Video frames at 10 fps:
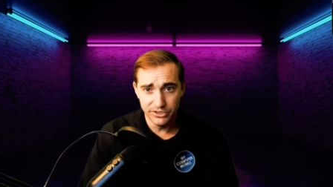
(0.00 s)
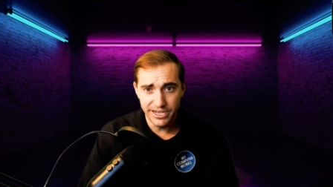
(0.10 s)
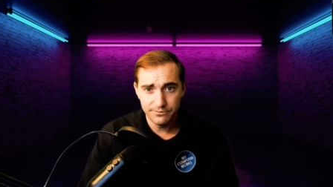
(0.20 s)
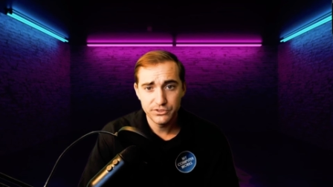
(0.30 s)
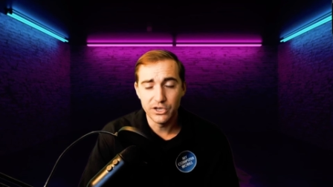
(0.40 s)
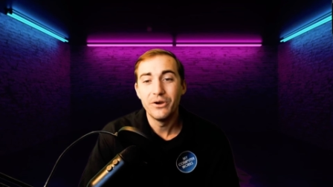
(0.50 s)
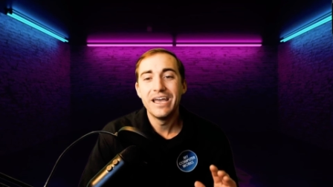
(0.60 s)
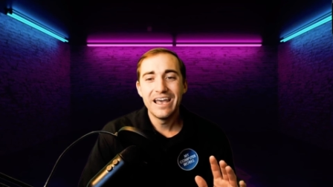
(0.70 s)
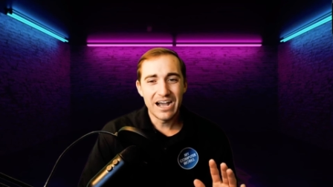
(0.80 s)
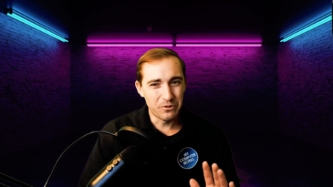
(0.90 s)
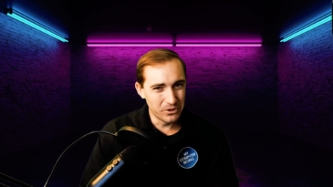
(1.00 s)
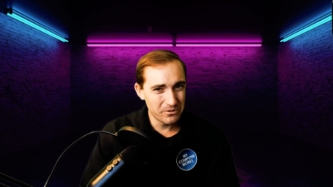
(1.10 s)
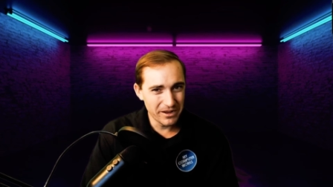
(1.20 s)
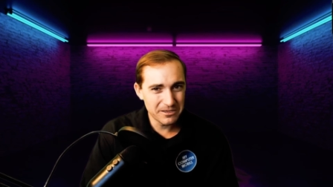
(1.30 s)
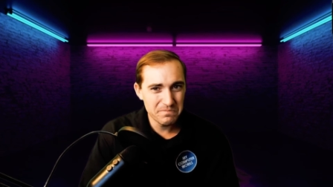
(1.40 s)
down. So I
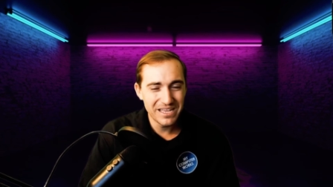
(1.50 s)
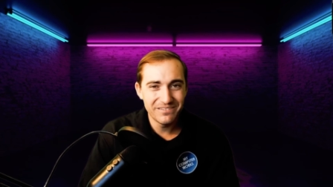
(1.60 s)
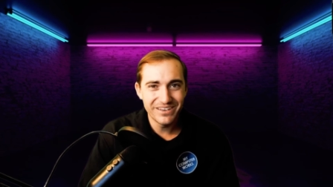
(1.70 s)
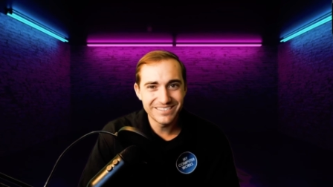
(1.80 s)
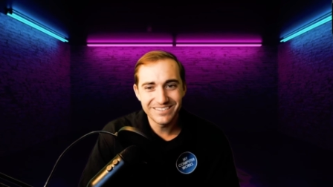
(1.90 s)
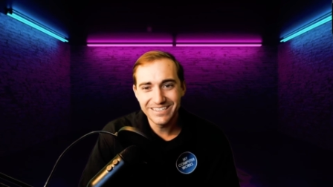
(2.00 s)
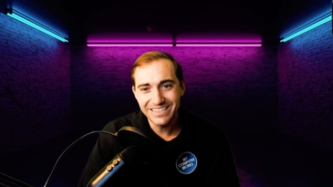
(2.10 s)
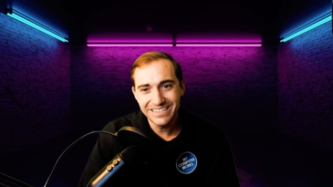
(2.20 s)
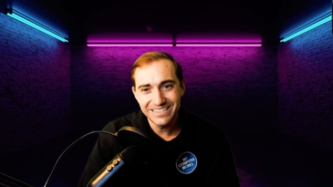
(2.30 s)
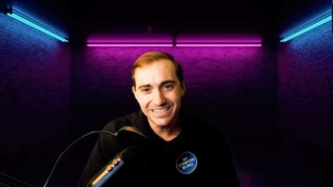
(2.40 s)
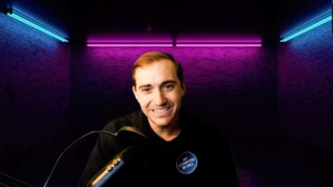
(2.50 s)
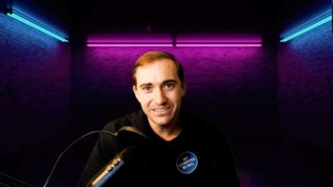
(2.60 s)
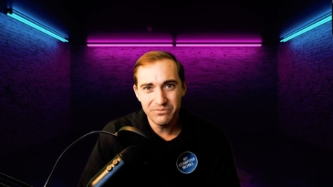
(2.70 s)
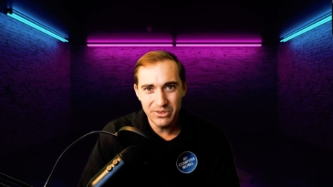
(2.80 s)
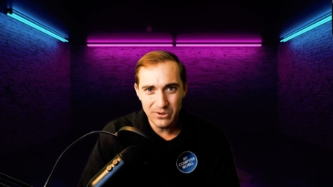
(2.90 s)
wouldn't recommend investing in any
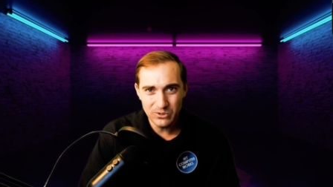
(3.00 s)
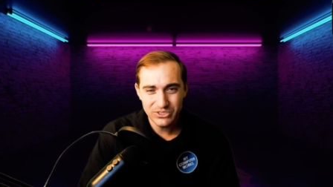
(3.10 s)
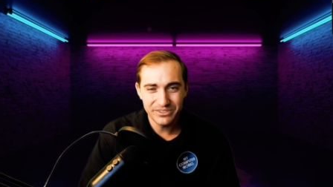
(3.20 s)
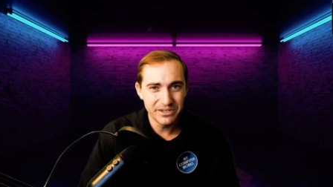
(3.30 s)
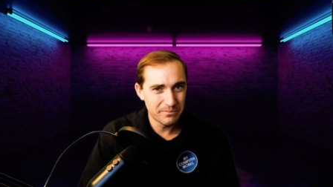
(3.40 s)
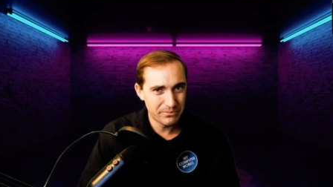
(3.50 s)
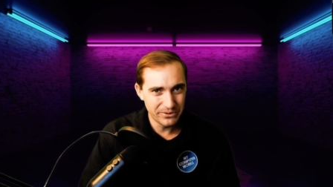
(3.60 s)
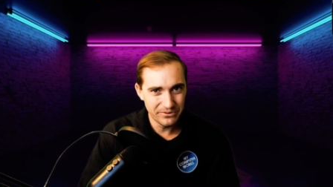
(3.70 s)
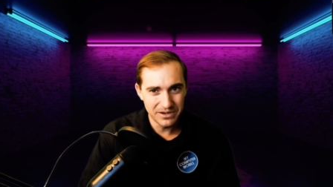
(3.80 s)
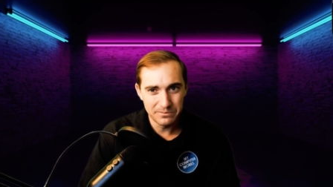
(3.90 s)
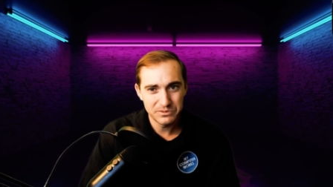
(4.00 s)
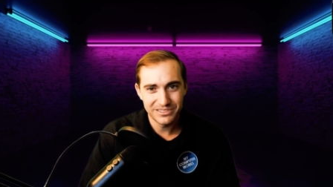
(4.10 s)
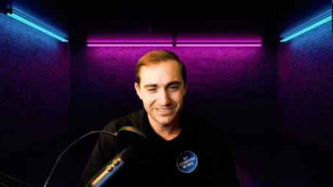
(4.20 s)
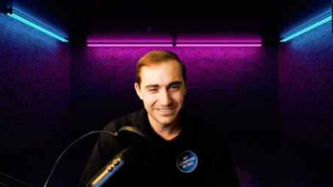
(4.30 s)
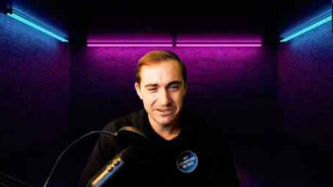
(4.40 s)
of those cleanup programs.
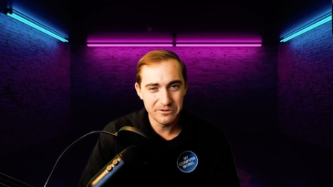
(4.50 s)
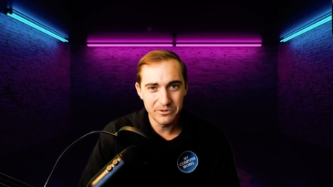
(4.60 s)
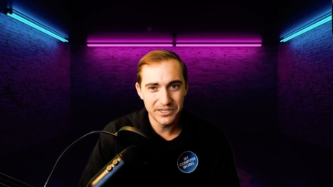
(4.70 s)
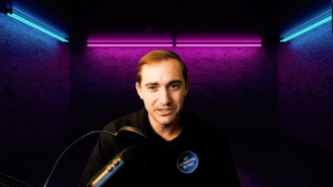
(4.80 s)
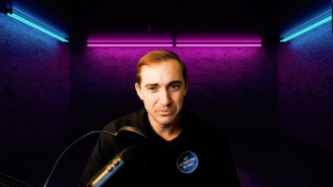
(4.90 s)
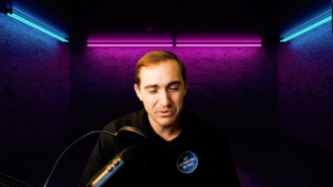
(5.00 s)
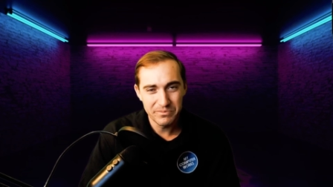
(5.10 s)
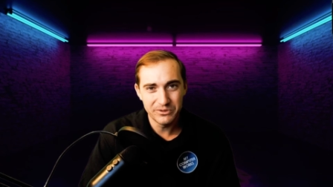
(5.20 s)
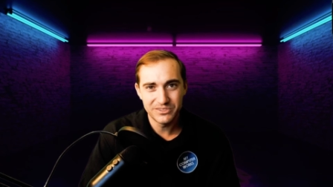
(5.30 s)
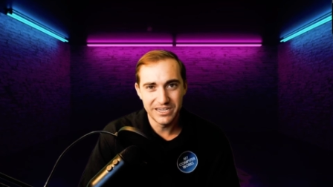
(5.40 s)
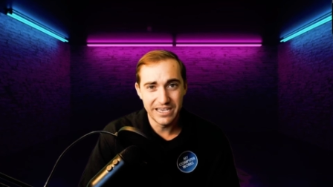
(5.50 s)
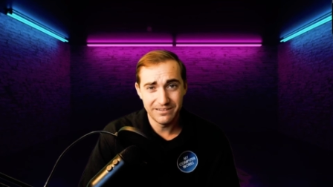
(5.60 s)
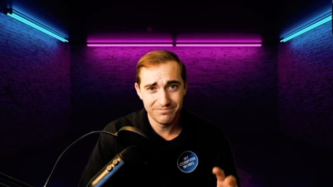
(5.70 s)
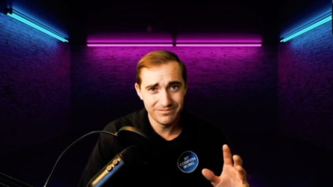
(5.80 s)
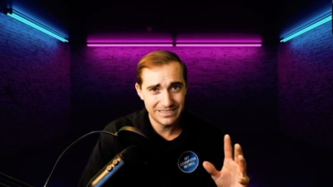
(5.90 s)
That's not what we're here to promote
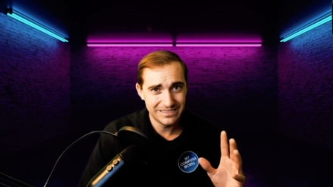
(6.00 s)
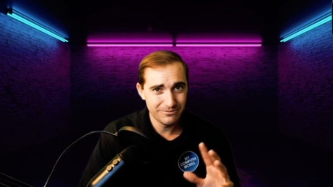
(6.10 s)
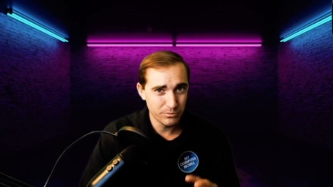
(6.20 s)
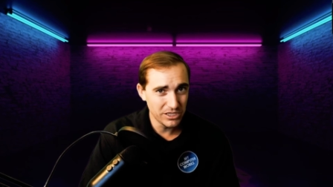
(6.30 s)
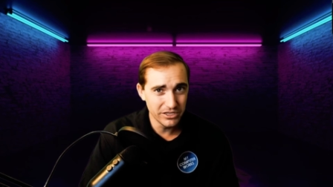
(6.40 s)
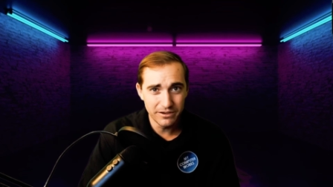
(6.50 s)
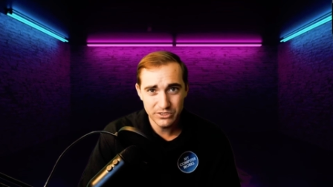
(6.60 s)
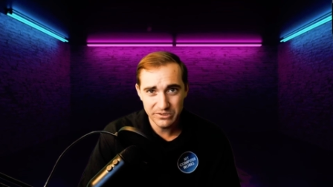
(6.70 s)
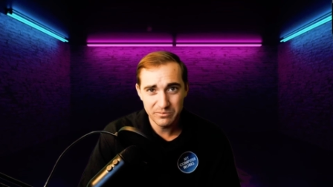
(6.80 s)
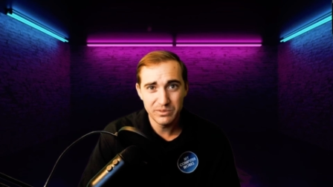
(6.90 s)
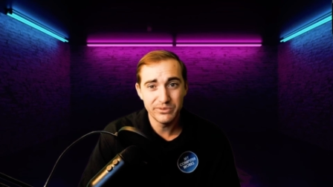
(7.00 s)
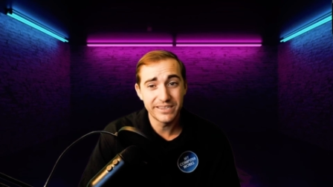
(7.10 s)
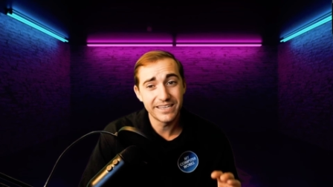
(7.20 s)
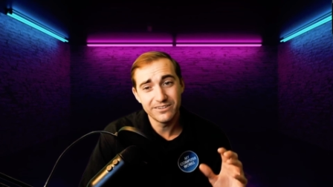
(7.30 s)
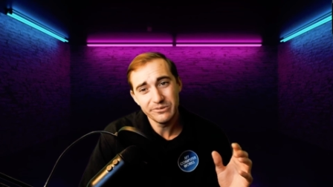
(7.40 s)
today. We love showing people
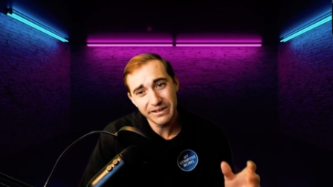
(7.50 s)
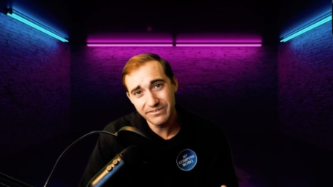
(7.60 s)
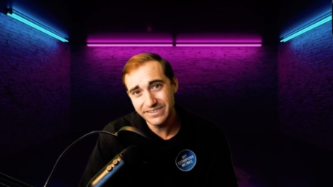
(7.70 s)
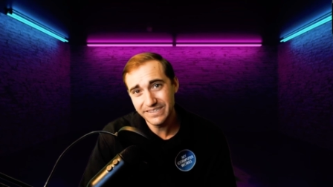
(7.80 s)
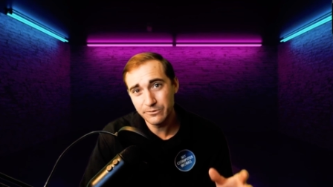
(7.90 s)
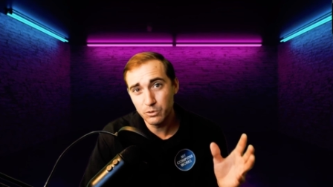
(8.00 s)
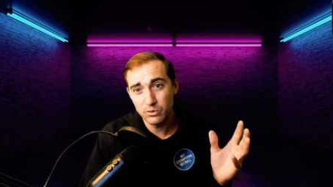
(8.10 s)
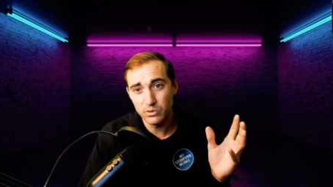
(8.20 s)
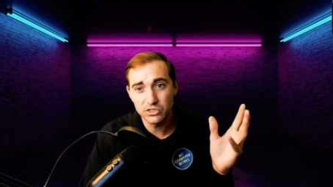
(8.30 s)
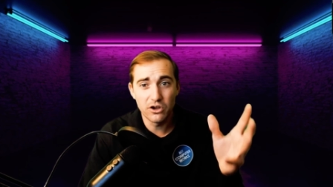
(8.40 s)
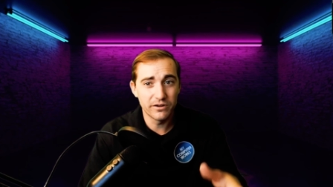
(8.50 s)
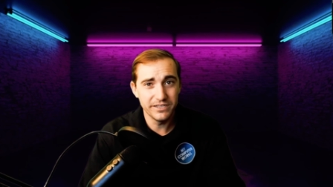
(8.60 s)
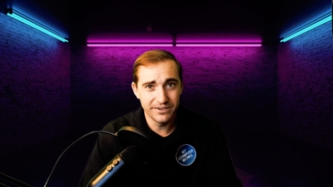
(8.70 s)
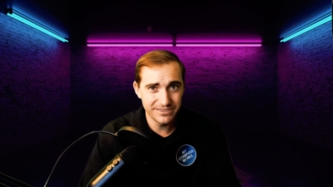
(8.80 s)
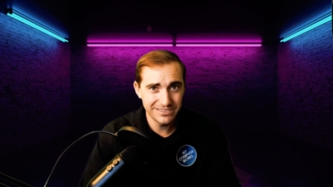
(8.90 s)
that they can do everything with what's
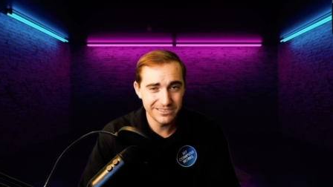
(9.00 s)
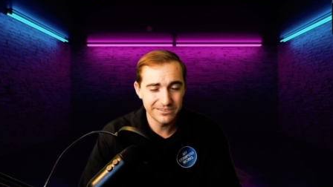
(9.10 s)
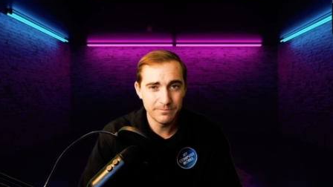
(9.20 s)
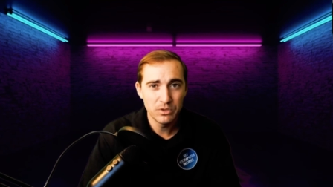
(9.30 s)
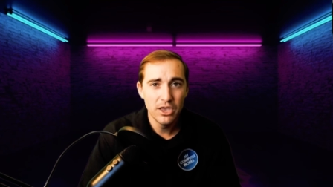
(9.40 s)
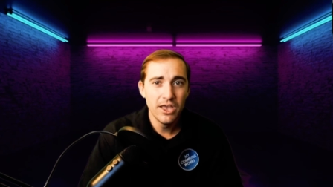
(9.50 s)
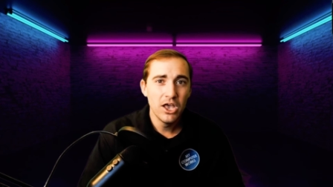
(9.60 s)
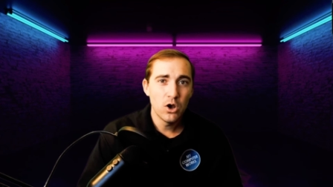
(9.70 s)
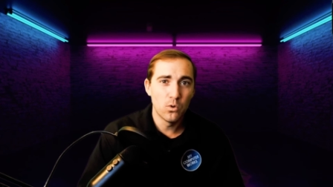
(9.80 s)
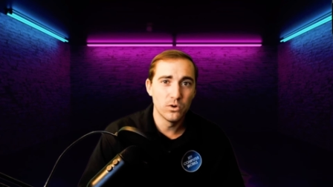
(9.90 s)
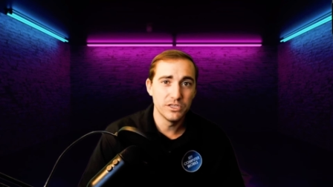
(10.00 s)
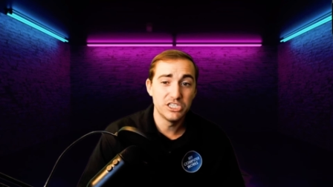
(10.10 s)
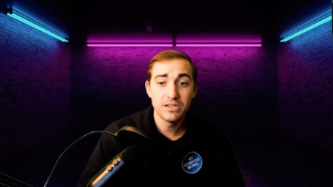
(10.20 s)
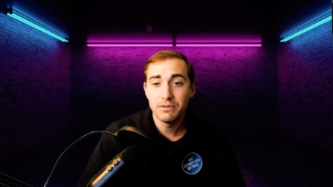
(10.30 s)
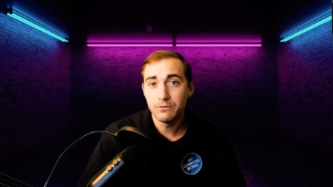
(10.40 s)
already on the system or
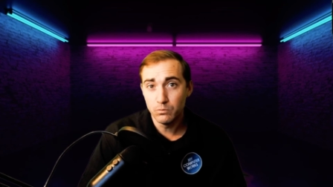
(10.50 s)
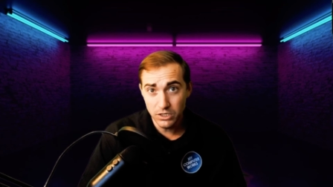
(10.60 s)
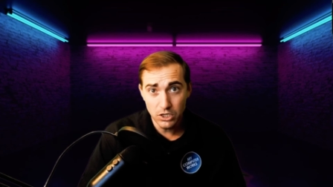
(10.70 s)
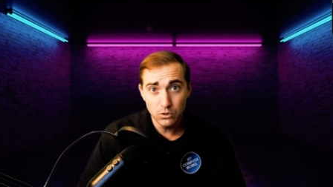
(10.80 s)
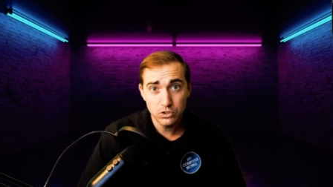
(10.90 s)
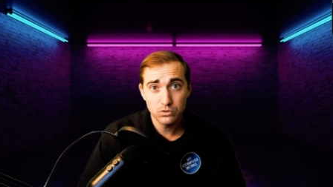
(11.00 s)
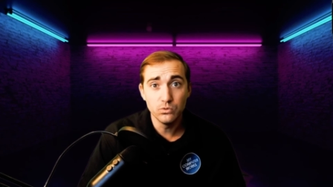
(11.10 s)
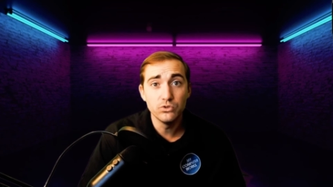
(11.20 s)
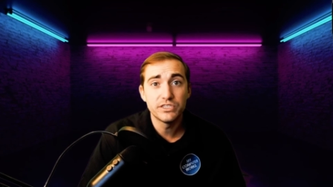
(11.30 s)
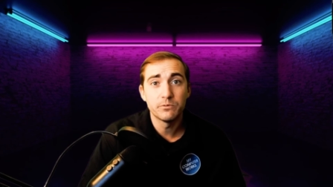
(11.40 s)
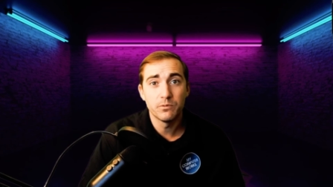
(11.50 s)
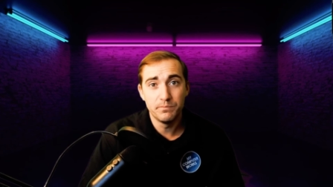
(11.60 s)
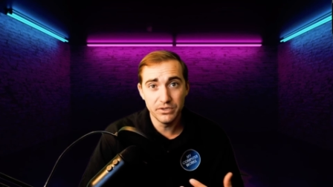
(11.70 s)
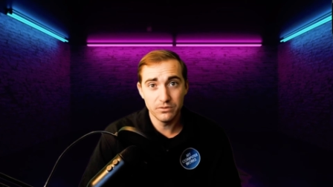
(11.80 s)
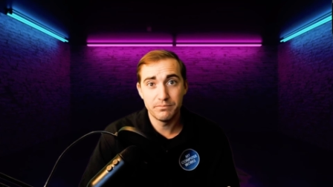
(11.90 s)
legitimate Windows tools that were
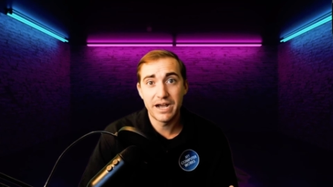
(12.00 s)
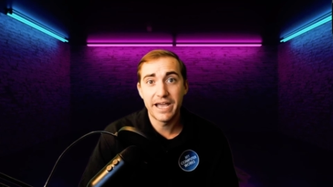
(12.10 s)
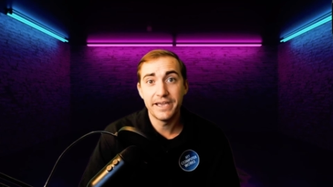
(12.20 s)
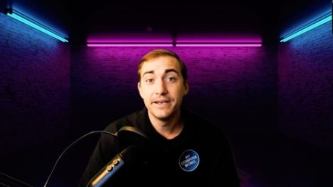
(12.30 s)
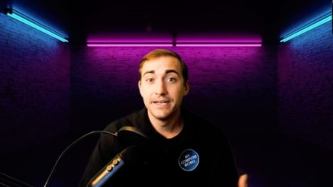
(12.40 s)
built by